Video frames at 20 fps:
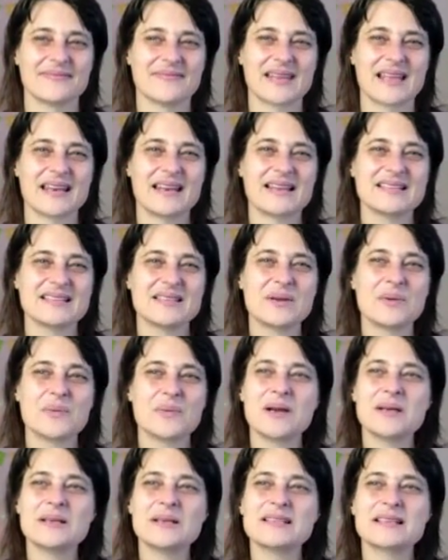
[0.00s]
And as the
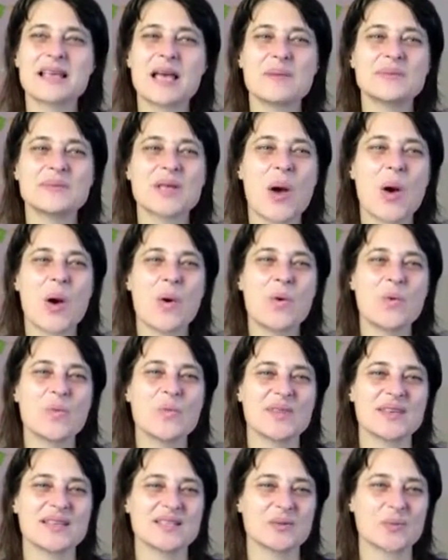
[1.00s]
awareness comes
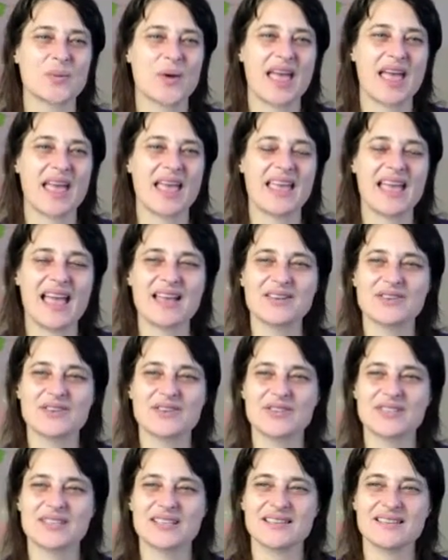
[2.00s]
home this way,
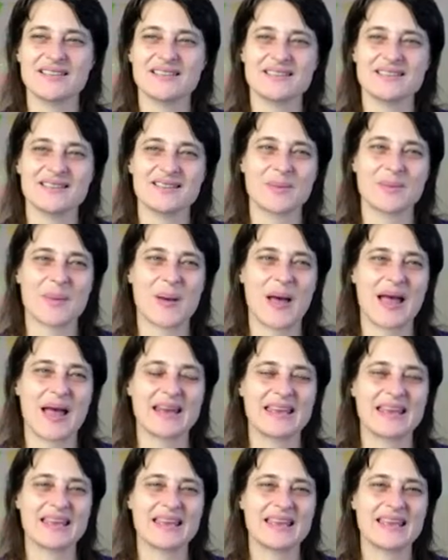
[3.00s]
enters into the
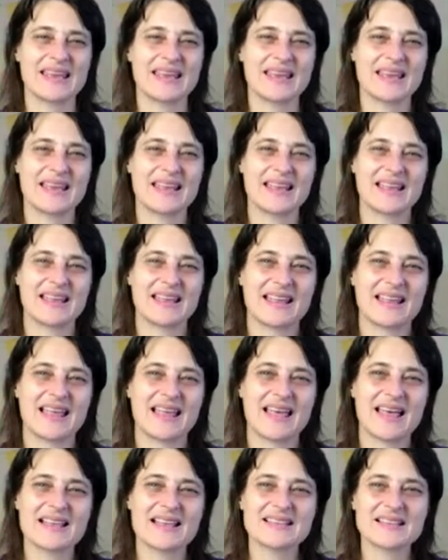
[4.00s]
body,
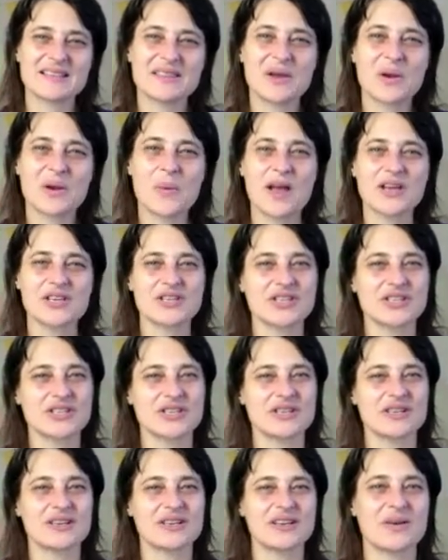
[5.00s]
ask the
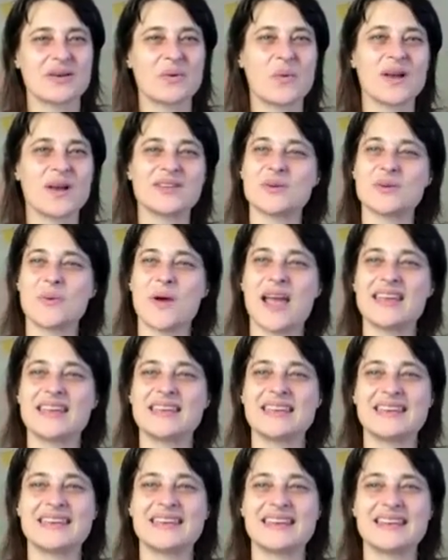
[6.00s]
question, what do I
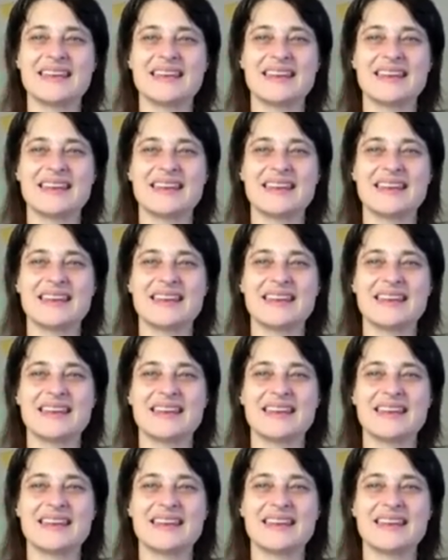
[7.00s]
need?